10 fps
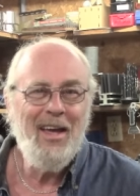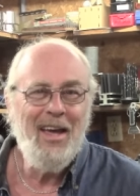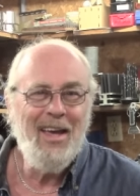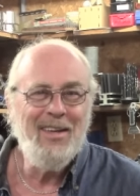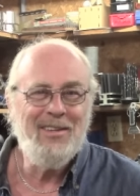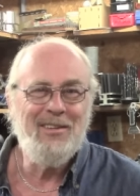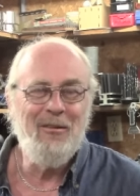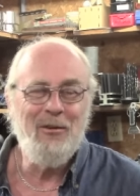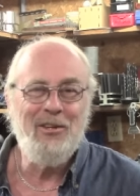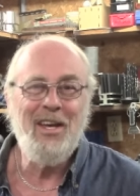it's
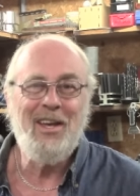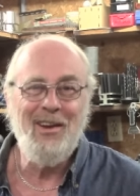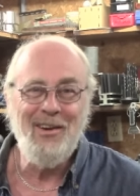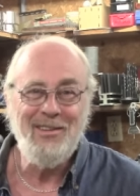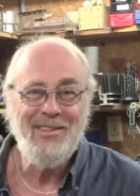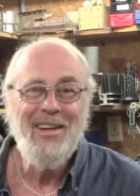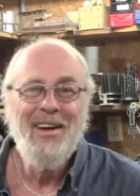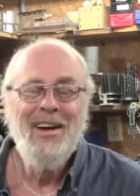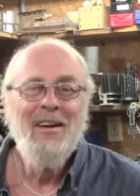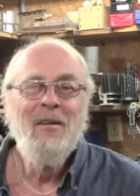ridiculous.
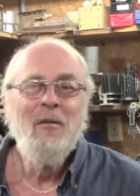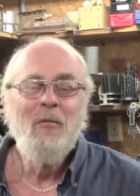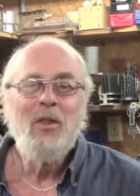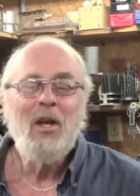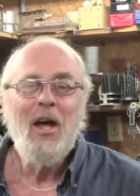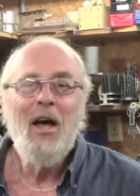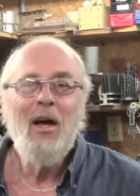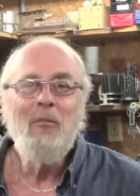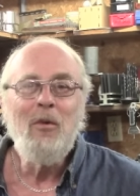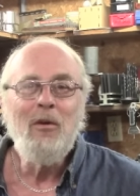
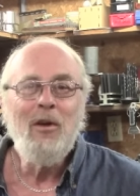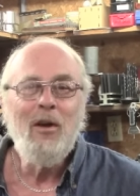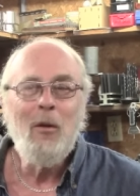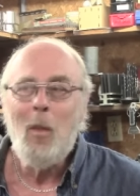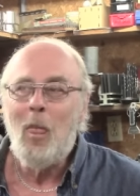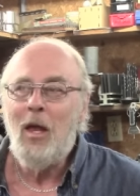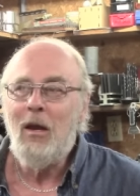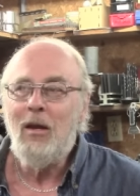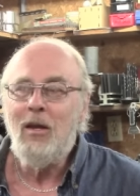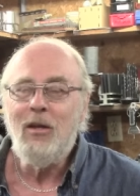Um,
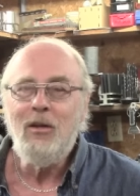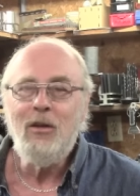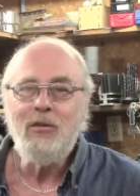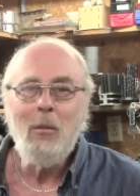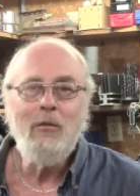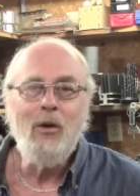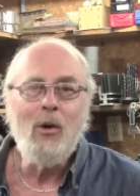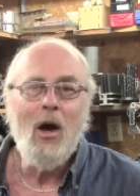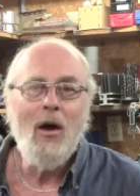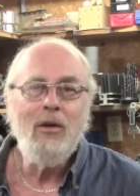some of you
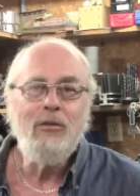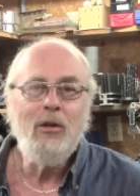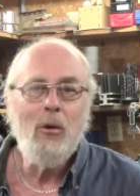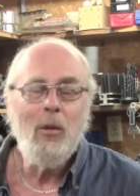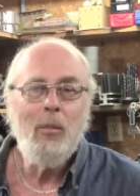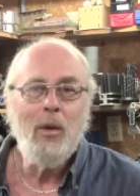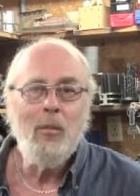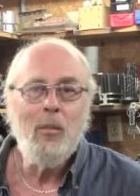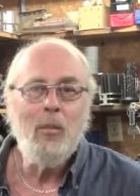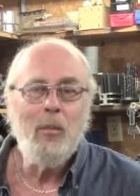guys who are a bit,
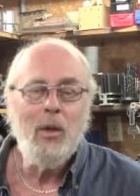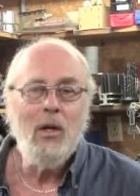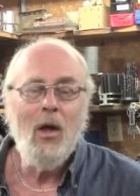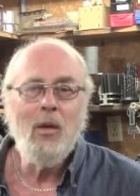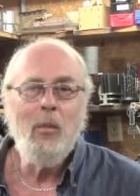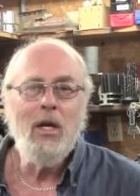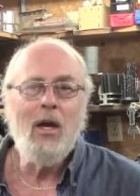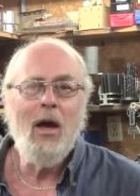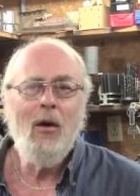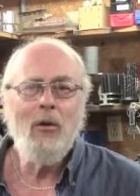bit like me
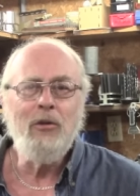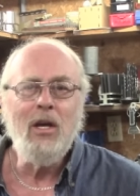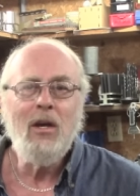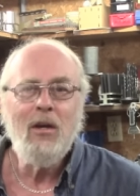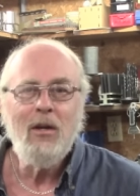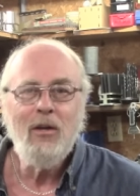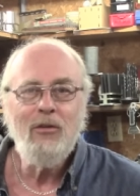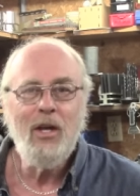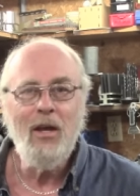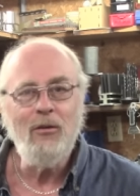chaotic as
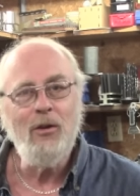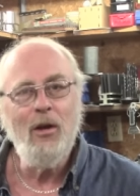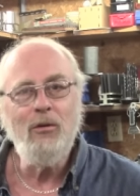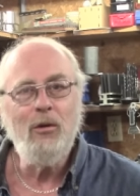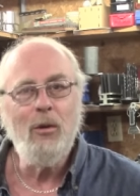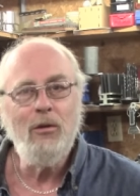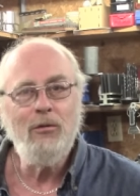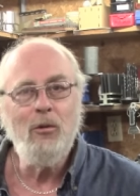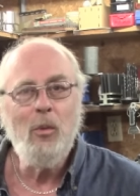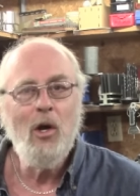against those who are
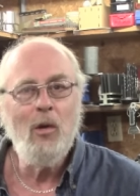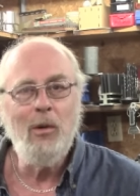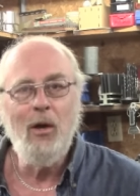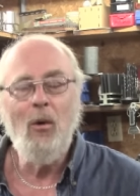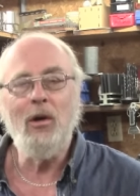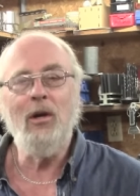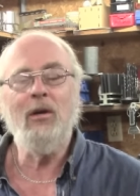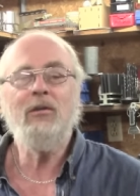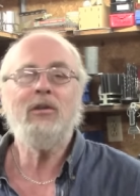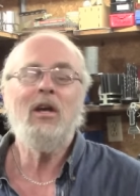superbly
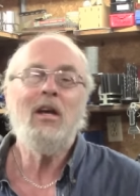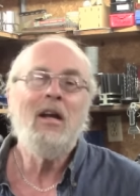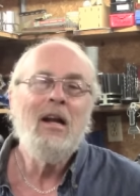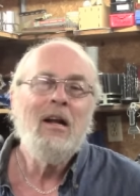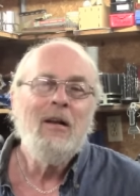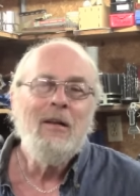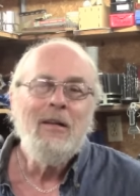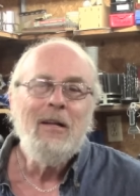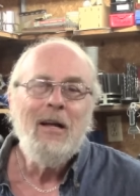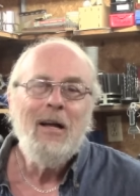organized,
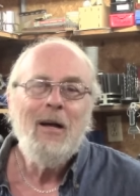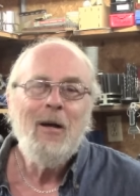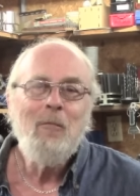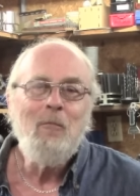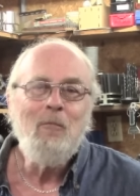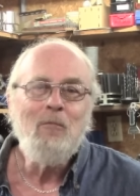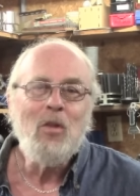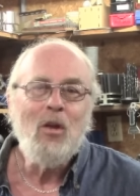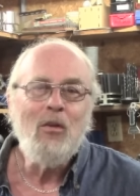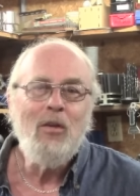um,
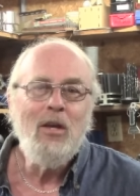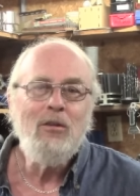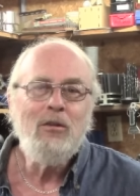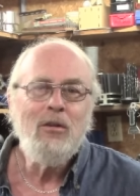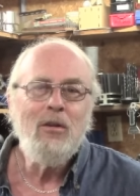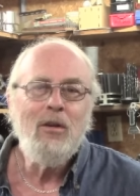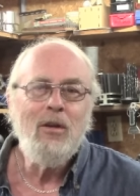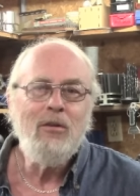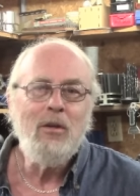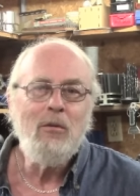things
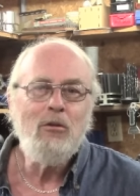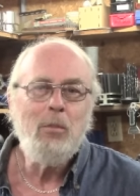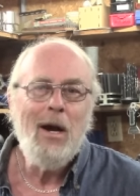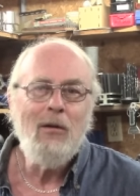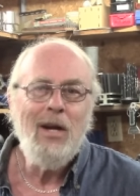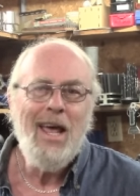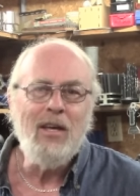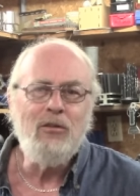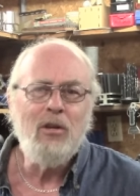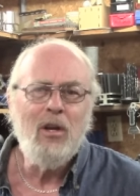seem to sprout legs.